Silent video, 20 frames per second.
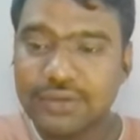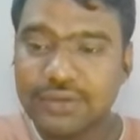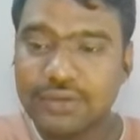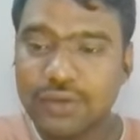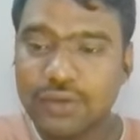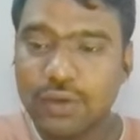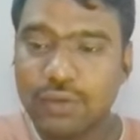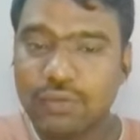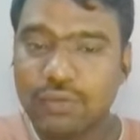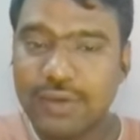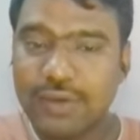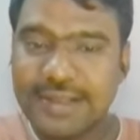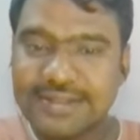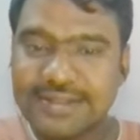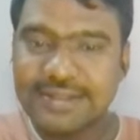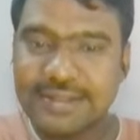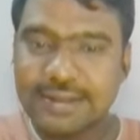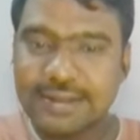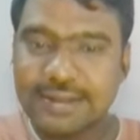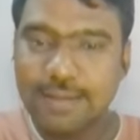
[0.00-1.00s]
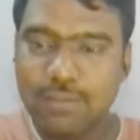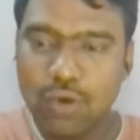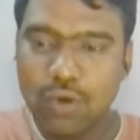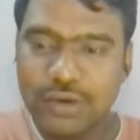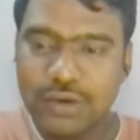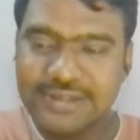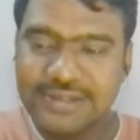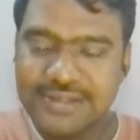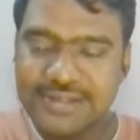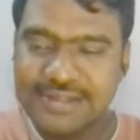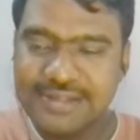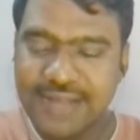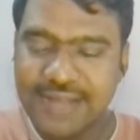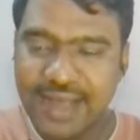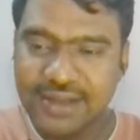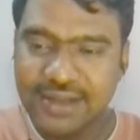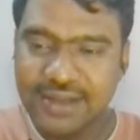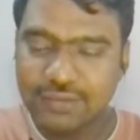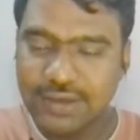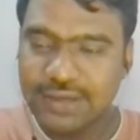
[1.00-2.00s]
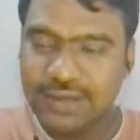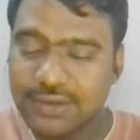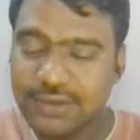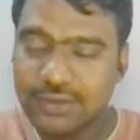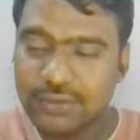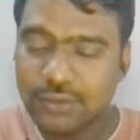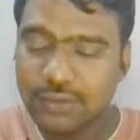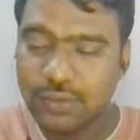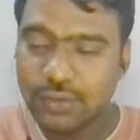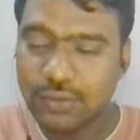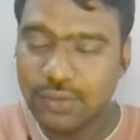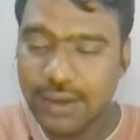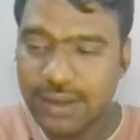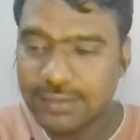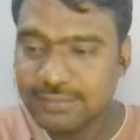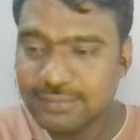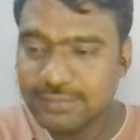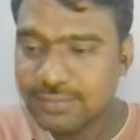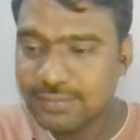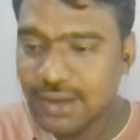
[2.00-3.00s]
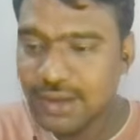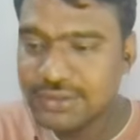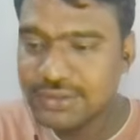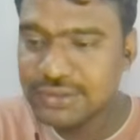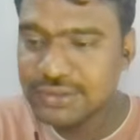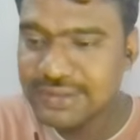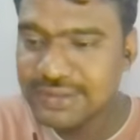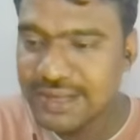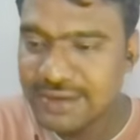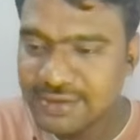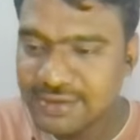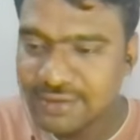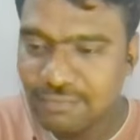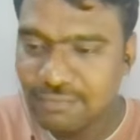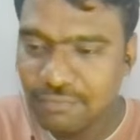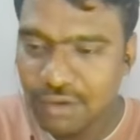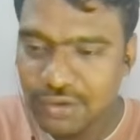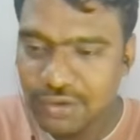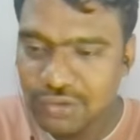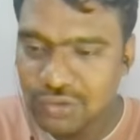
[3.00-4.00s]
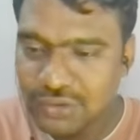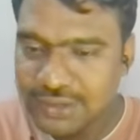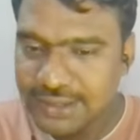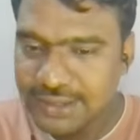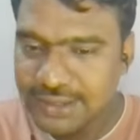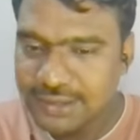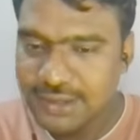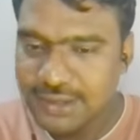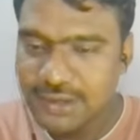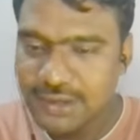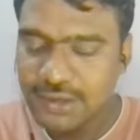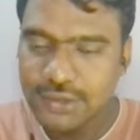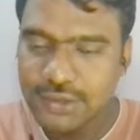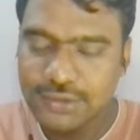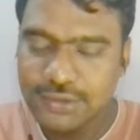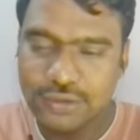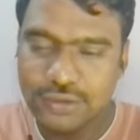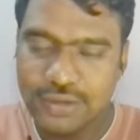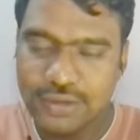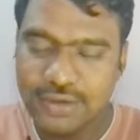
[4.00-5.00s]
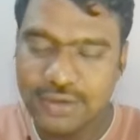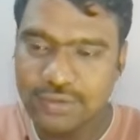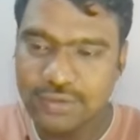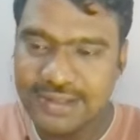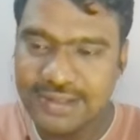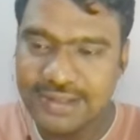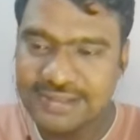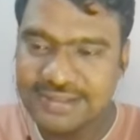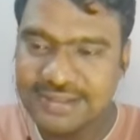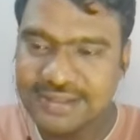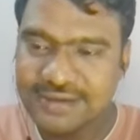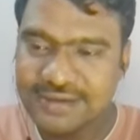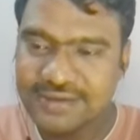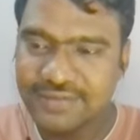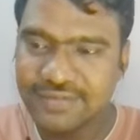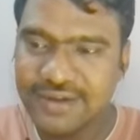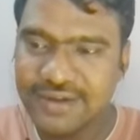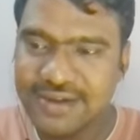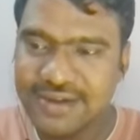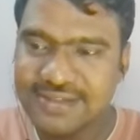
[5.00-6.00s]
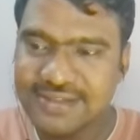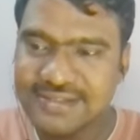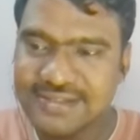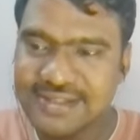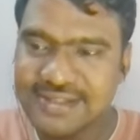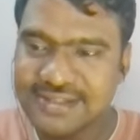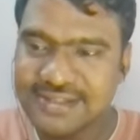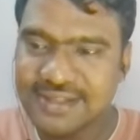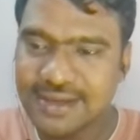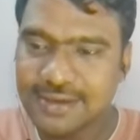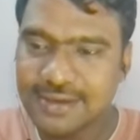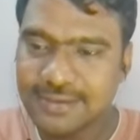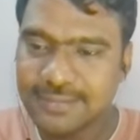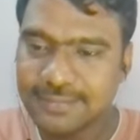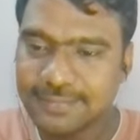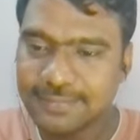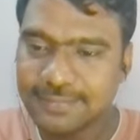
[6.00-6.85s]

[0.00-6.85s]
so we can see the more results actually. So I'm also selecting 1 to 10 so that we can see the different results there.